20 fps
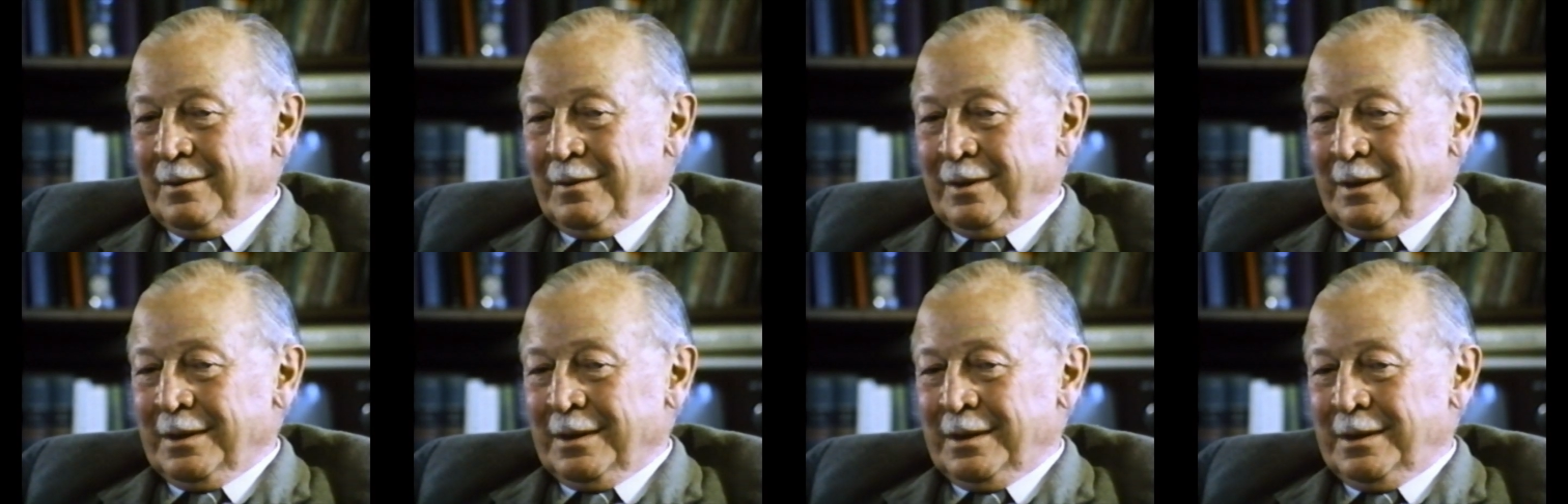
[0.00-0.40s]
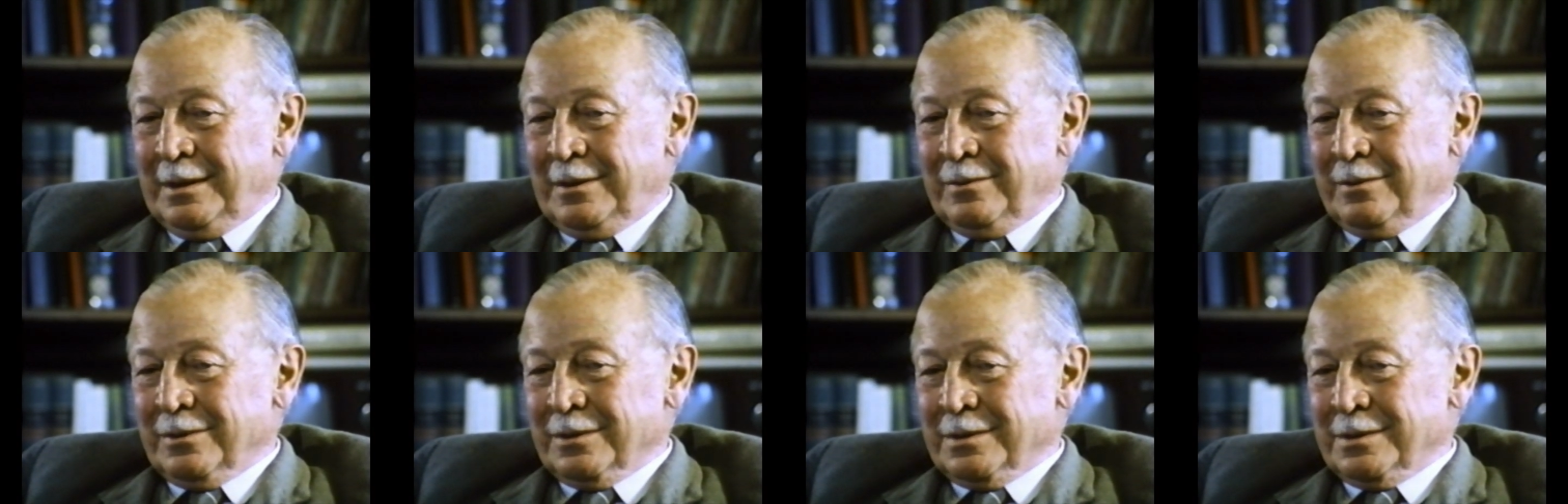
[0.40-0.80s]
whether
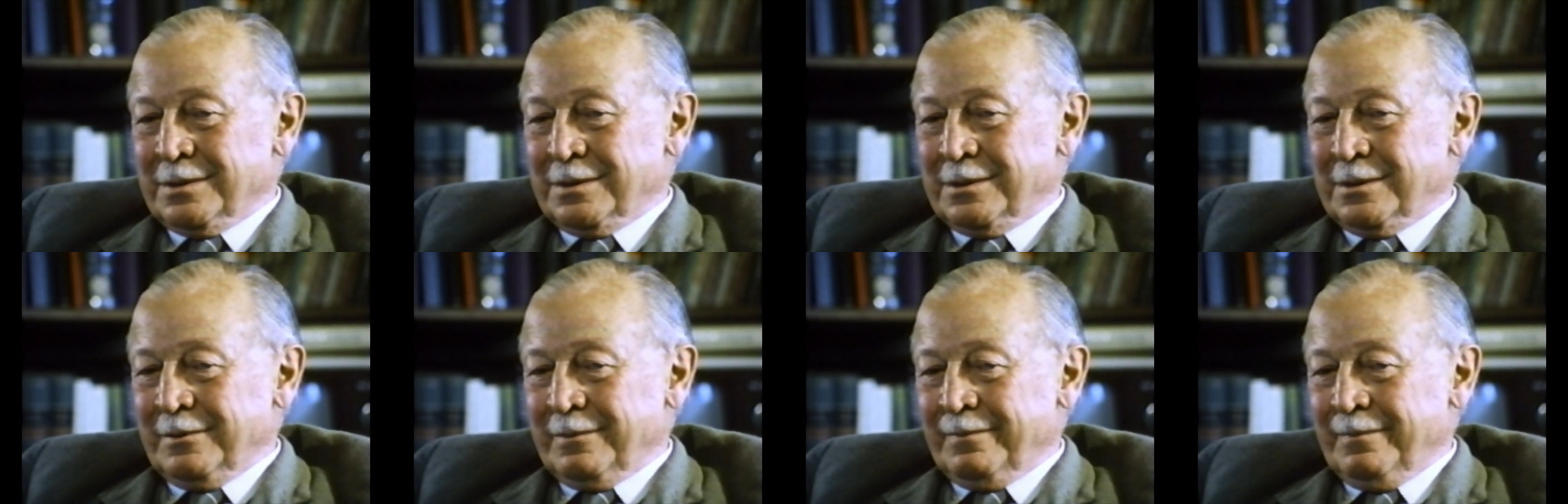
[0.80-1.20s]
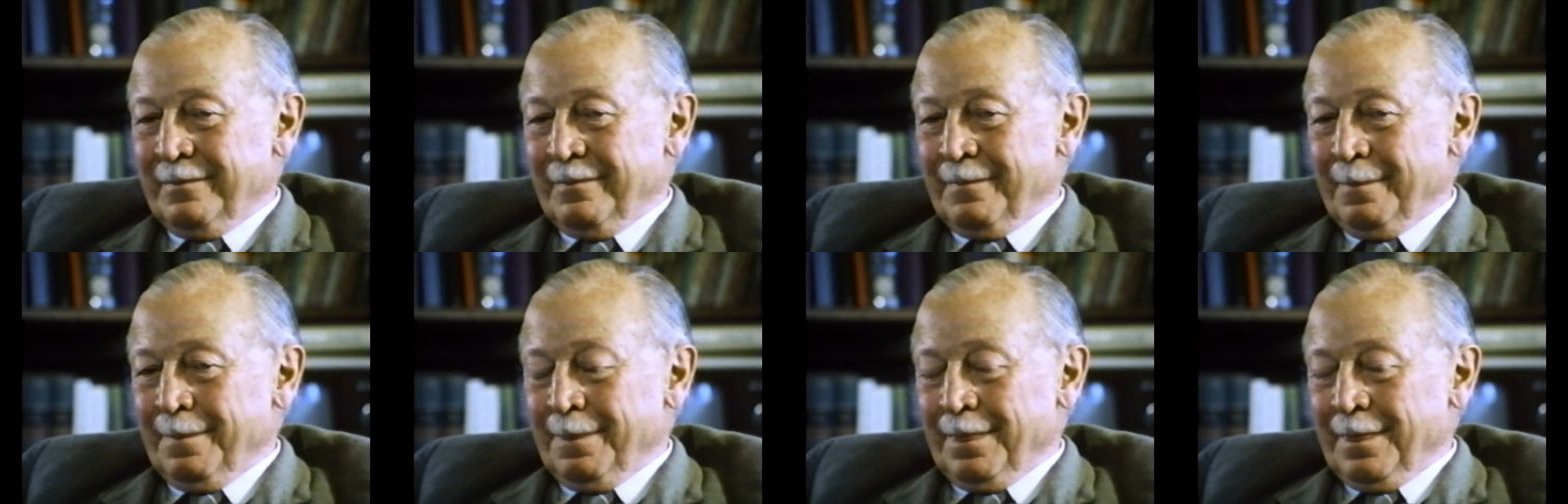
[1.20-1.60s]
he was
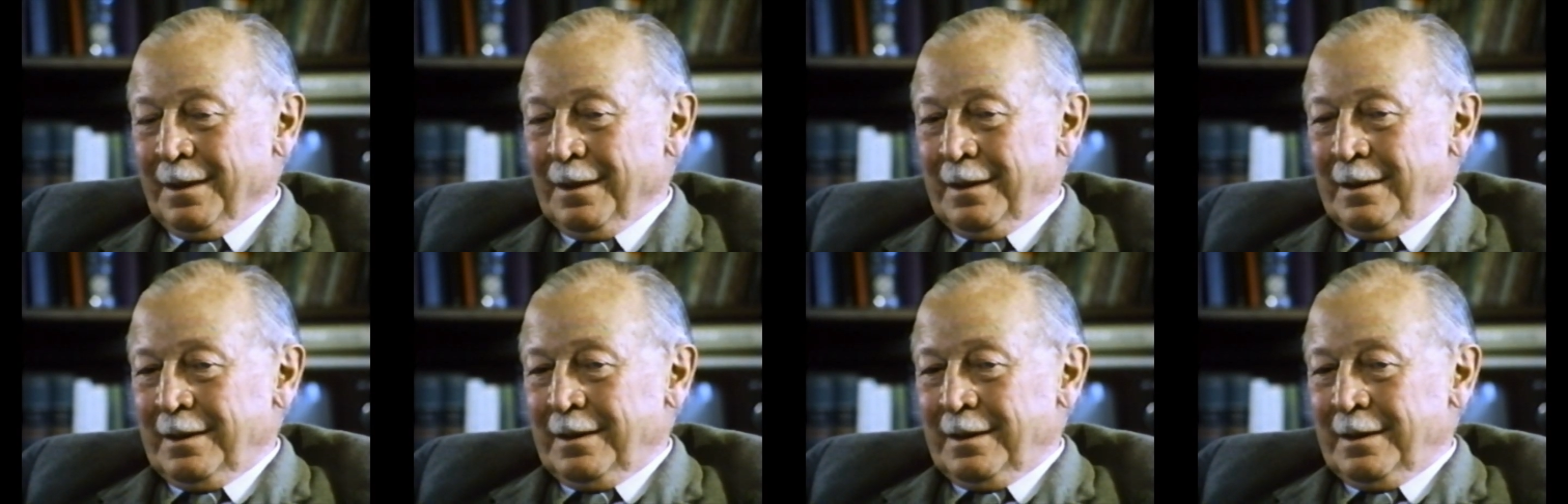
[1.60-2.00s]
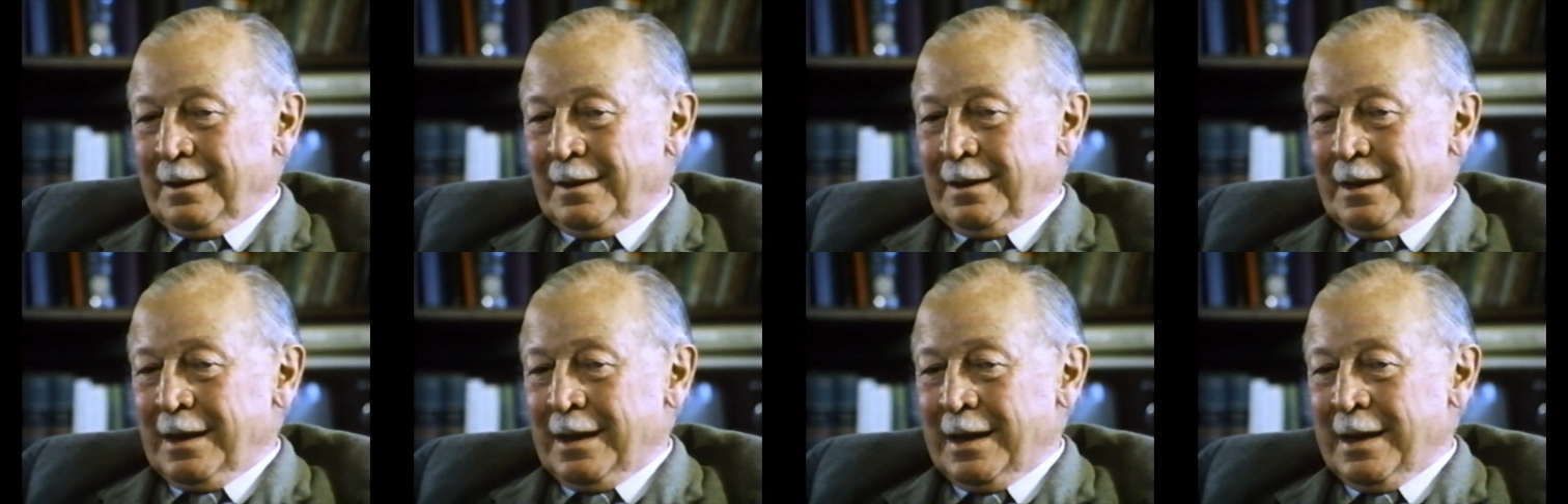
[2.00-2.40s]

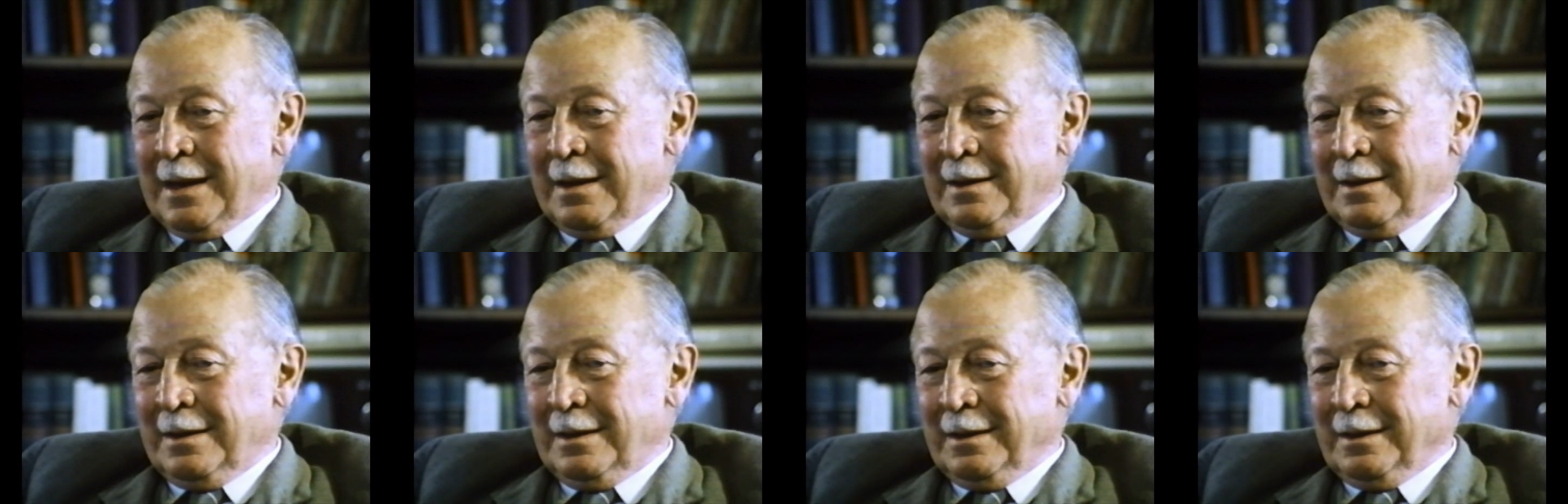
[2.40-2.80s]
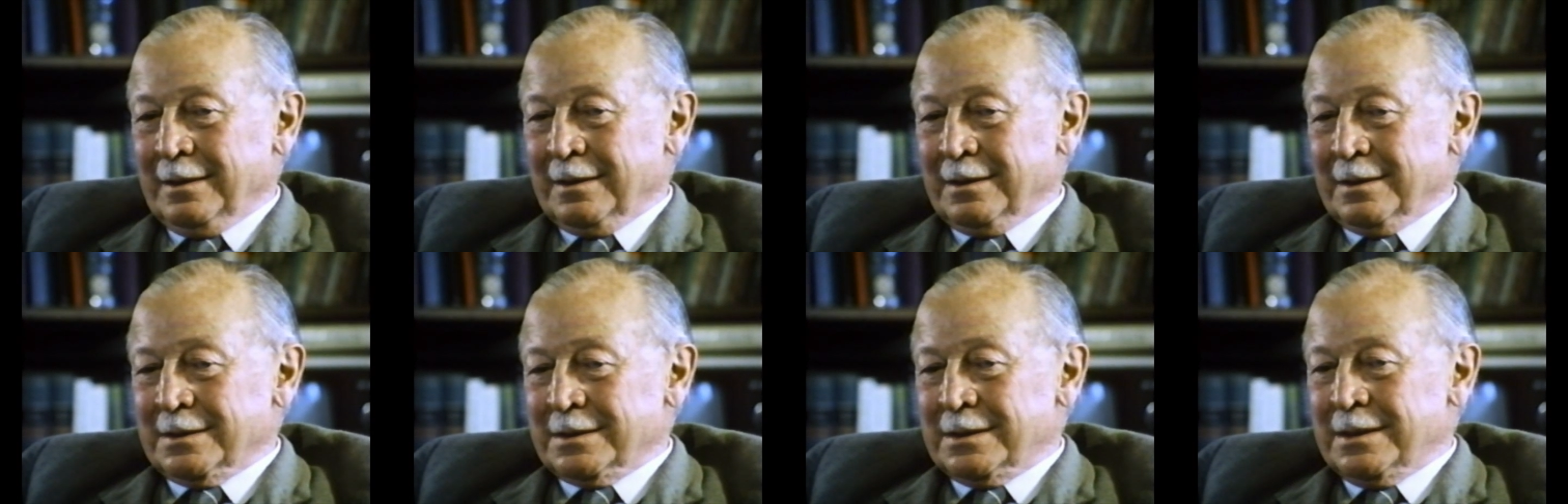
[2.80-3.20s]
handling
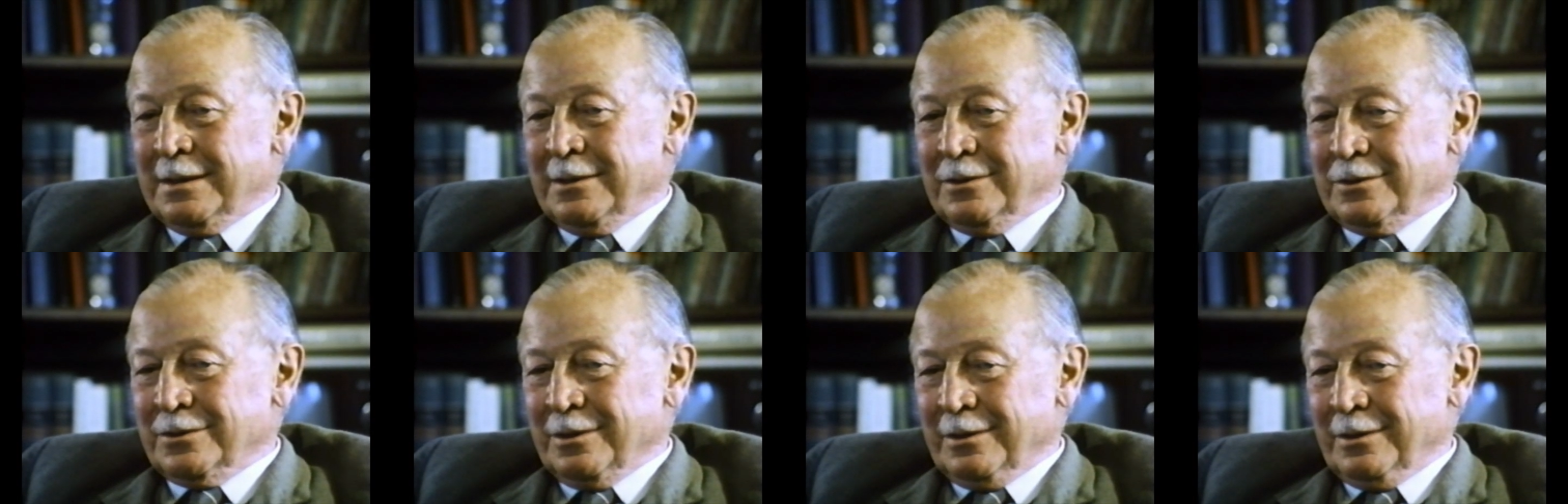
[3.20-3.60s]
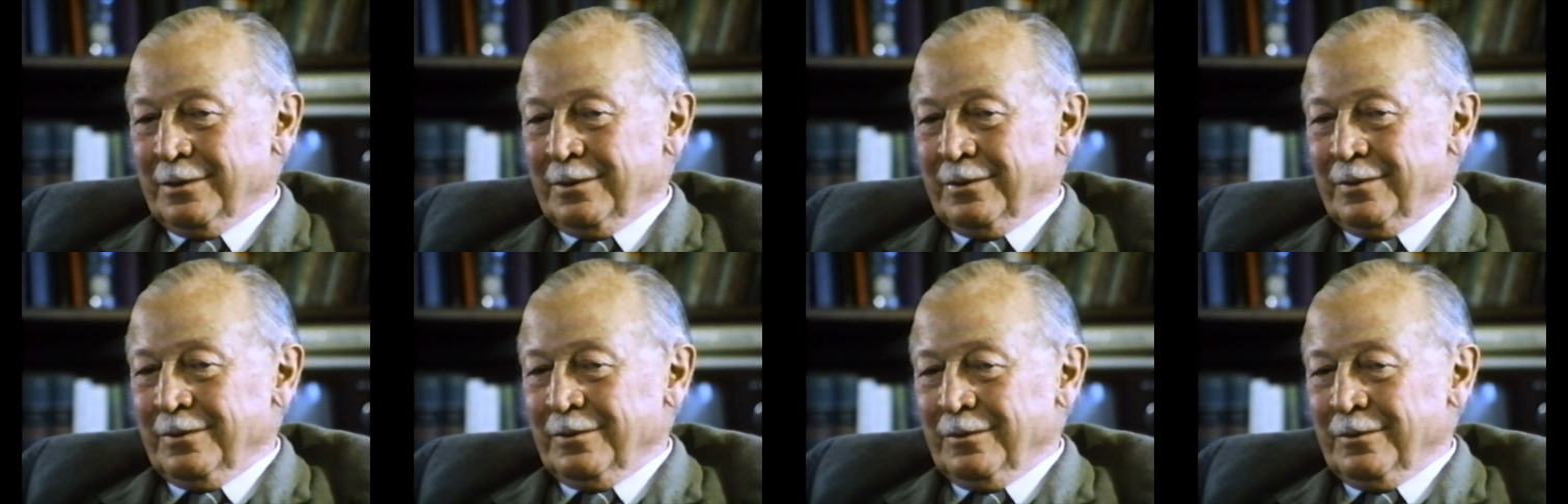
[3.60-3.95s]
a slingshot